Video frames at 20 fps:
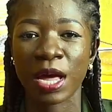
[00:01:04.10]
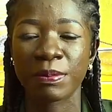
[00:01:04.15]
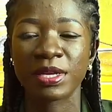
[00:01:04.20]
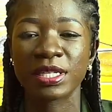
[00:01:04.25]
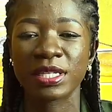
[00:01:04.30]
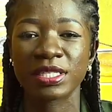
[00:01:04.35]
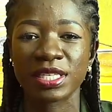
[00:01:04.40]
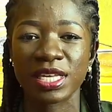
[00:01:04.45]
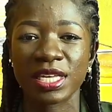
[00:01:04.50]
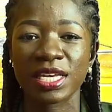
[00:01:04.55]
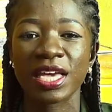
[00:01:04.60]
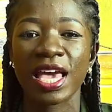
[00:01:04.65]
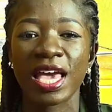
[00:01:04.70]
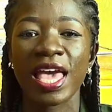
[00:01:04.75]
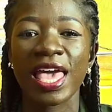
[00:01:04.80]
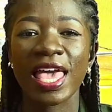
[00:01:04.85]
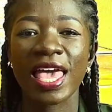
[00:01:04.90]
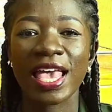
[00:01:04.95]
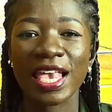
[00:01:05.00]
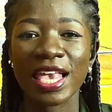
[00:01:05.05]
to come and take
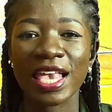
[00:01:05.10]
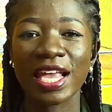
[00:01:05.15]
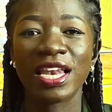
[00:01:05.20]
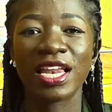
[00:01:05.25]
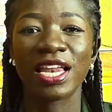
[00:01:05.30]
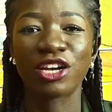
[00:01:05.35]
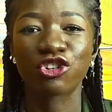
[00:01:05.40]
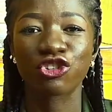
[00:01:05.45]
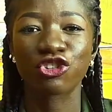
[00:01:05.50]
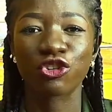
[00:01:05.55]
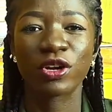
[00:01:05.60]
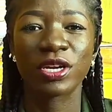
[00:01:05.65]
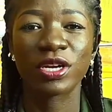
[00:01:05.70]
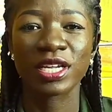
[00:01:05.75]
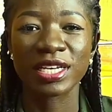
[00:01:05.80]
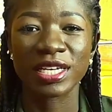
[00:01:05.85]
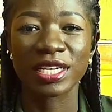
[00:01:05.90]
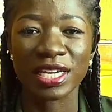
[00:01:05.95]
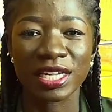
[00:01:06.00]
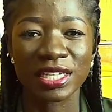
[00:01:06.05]

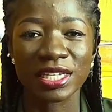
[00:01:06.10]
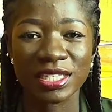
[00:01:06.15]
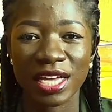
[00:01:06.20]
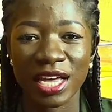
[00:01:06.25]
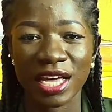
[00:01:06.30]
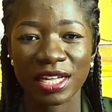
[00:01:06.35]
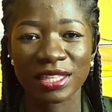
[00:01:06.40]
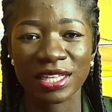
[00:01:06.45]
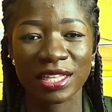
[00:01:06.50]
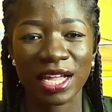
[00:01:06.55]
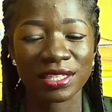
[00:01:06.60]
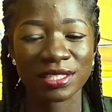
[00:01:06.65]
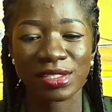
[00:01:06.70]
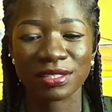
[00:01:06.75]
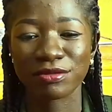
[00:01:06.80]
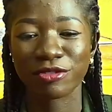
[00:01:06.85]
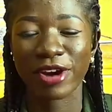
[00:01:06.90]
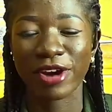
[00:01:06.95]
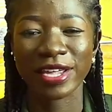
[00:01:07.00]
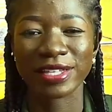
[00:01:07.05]
electronic data,
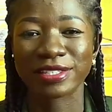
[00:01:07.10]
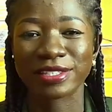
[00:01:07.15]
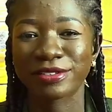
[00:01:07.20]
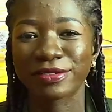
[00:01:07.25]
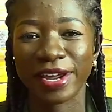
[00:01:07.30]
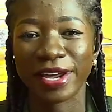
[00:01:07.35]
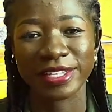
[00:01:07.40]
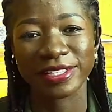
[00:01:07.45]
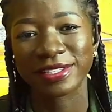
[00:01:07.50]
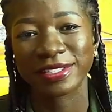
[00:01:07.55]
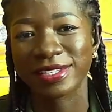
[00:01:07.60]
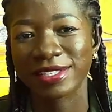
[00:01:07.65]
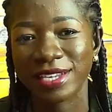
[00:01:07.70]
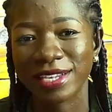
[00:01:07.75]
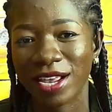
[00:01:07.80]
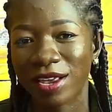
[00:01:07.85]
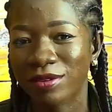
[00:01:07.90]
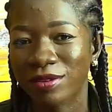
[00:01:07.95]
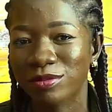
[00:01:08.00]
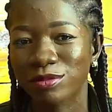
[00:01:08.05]
that's writing
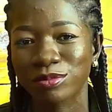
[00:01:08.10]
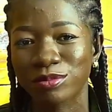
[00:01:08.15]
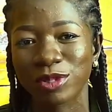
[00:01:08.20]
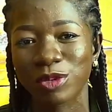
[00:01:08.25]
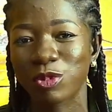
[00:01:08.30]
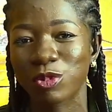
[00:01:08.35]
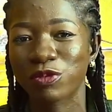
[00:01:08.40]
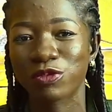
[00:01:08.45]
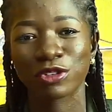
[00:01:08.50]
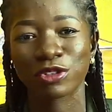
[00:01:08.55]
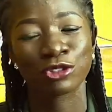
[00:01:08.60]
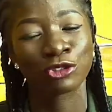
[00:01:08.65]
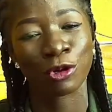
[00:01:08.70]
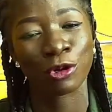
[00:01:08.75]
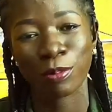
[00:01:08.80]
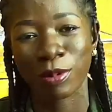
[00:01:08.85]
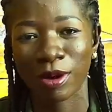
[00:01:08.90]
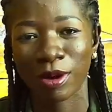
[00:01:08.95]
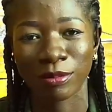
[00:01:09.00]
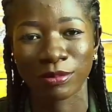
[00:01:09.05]
is like before
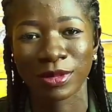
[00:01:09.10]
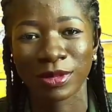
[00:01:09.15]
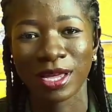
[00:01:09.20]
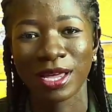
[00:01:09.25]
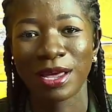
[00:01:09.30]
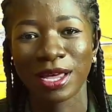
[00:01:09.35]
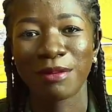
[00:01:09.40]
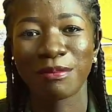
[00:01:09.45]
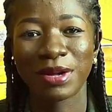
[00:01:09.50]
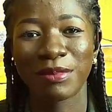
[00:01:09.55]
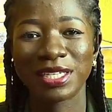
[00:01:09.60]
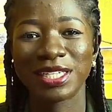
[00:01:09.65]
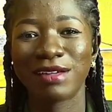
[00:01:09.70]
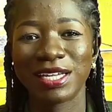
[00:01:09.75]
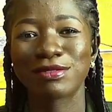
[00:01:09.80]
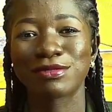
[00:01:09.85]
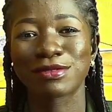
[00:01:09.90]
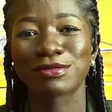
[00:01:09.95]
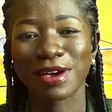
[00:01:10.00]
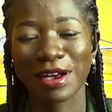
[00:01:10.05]
stop out. But
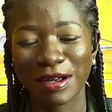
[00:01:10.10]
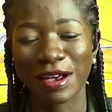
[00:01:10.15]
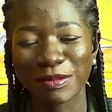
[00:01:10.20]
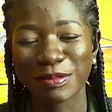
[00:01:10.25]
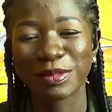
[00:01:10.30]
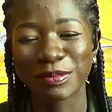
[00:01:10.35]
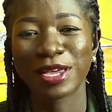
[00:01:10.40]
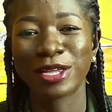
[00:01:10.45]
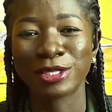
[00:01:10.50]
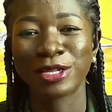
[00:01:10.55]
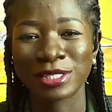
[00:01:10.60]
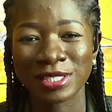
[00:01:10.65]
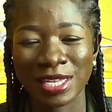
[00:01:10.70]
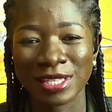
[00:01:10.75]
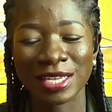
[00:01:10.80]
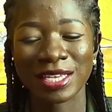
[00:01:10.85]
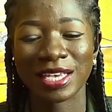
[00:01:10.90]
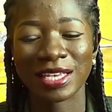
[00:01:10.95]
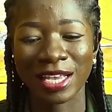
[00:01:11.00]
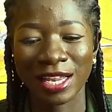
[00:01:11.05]
they have to come and
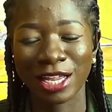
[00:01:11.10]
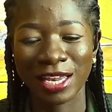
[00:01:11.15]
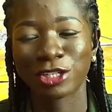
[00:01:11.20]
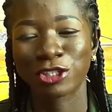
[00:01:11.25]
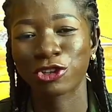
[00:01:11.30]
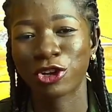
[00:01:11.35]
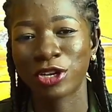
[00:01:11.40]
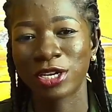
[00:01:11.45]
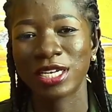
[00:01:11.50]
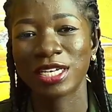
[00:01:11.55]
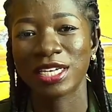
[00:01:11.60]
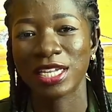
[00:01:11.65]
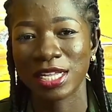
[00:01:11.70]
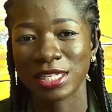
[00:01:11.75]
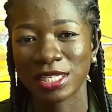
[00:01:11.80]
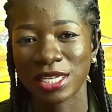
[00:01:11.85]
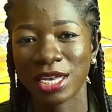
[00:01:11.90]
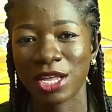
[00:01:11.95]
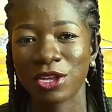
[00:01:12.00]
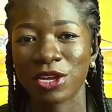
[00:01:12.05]
take electronic
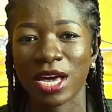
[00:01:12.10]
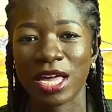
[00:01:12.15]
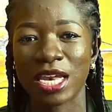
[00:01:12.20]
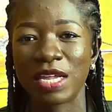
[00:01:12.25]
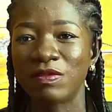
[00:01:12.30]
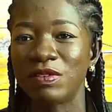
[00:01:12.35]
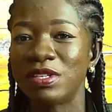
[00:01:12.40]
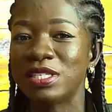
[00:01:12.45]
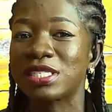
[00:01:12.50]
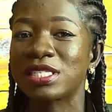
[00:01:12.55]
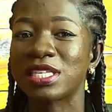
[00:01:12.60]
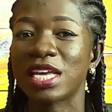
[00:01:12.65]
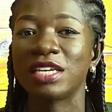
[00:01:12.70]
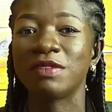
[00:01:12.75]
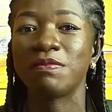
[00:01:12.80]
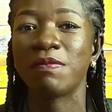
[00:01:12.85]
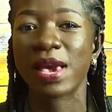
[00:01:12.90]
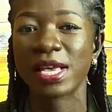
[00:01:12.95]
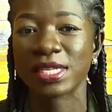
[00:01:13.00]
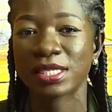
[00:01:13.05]
data that you can even
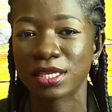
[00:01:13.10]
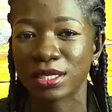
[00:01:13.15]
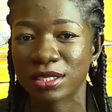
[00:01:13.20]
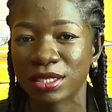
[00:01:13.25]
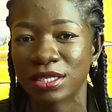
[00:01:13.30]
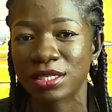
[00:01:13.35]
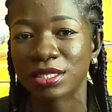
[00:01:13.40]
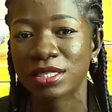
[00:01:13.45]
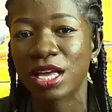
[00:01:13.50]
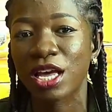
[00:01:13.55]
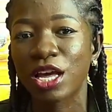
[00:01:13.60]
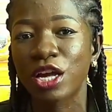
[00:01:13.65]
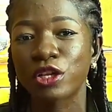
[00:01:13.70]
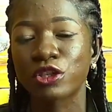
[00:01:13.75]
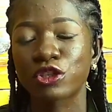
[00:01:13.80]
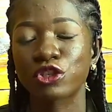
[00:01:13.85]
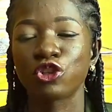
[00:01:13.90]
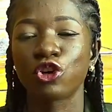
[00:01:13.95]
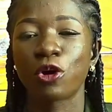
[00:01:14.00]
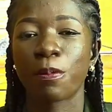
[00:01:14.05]
send messages
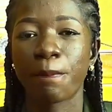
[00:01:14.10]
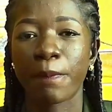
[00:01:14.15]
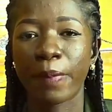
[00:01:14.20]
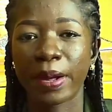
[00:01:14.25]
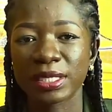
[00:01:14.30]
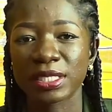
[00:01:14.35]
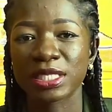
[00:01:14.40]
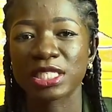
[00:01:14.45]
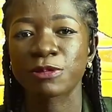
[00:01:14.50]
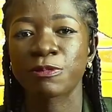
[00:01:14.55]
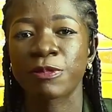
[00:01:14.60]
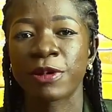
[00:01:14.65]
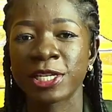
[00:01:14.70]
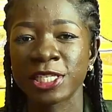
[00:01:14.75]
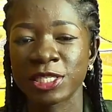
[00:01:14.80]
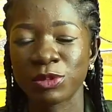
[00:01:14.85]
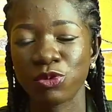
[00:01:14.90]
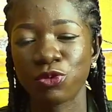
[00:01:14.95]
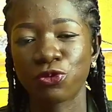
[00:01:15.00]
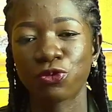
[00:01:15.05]
to your
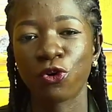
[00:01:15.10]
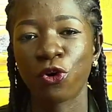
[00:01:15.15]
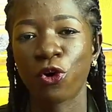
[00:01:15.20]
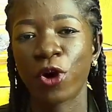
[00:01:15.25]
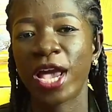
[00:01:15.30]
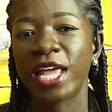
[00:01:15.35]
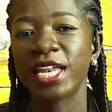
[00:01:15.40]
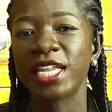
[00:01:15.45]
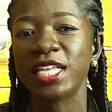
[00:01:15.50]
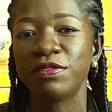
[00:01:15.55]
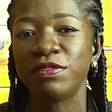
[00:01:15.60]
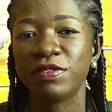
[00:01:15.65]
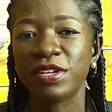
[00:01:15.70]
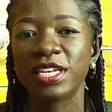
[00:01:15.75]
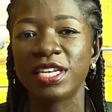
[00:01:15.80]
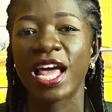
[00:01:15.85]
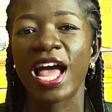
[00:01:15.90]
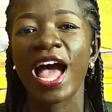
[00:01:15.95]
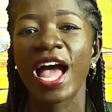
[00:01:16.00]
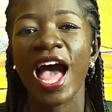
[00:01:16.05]
participants before and
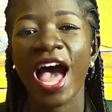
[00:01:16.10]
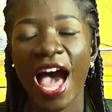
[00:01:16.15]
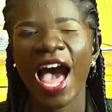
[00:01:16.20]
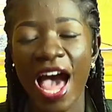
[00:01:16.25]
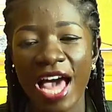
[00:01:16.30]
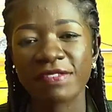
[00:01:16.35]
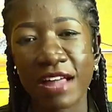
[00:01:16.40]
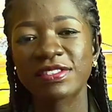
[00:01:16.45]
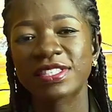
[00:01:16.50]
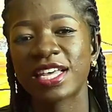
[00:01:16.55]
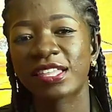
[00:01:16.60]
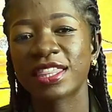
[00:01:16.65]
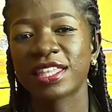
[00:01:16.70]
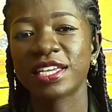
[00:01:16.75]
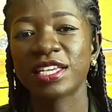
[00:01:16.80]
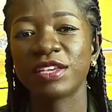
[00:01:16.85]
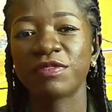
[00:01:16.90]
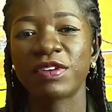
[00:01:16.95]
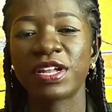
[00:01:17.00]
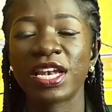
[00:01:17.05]
even after
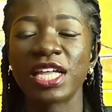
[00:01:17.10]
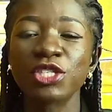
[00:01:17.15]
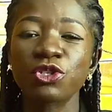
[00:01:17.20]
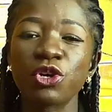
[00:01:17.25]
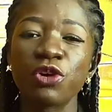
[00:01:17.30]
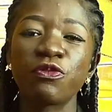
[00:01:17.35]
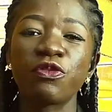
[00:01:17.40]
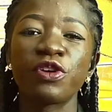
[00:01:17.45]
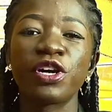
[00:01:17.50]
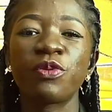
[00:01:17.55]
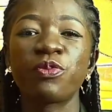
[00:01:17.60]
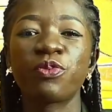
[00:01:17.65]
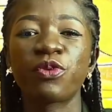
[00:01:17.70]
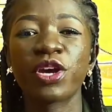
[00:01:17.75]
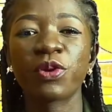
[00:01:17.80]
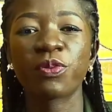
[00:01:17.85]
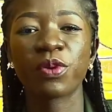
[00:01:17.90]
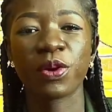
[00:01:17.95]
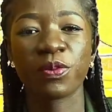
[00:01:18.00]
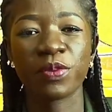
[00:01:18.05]
the event. Let's go for a
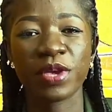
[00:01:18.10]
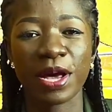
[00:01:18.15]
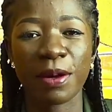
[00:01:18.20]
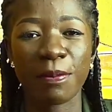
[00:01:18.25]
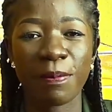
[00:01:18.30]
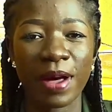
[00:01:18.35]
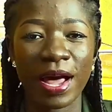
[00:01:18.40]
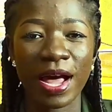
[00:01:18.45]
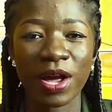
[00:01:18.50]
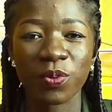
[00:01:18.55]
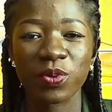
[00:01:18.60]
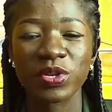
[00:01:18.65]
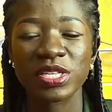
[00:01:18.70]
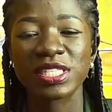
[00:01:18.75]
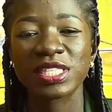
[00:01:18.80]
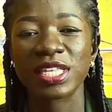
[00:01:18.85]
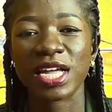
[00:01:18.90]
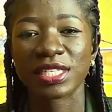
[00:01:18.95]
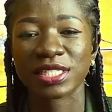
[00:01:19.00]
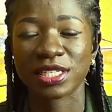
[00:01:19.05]
break. When we are back,
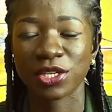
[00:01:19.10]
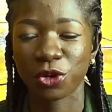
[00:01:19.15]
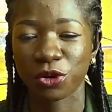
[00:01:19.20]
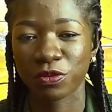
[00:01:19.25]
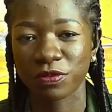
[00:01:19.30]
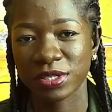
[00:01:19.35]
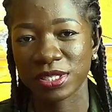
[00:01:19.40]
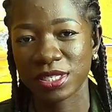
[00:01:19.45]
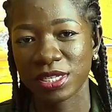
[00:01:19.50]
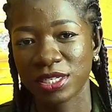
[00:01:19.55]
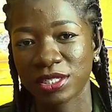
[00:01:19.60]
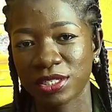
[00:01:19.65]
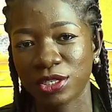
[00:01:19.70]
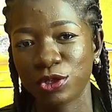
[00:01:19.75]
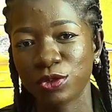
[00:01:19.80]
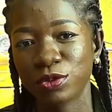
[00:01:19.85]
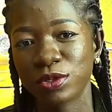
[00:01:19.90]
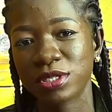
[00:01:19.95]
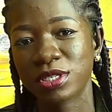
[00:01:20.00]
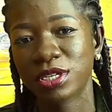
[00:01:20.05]
we start the
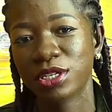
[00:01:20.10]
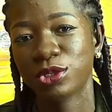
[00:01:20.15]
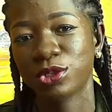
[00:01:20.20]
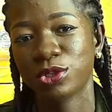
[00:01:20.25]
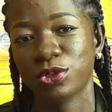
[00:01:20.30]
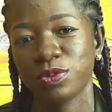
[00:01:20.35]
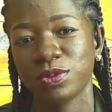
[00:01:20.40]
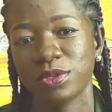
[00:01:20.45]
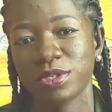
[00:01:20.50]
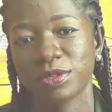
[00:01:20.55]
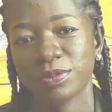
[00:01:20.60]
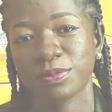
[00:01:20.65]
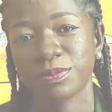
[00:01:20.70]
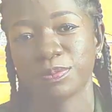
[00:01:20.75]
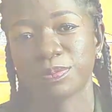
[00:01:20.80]
conversation. Do stay tuned.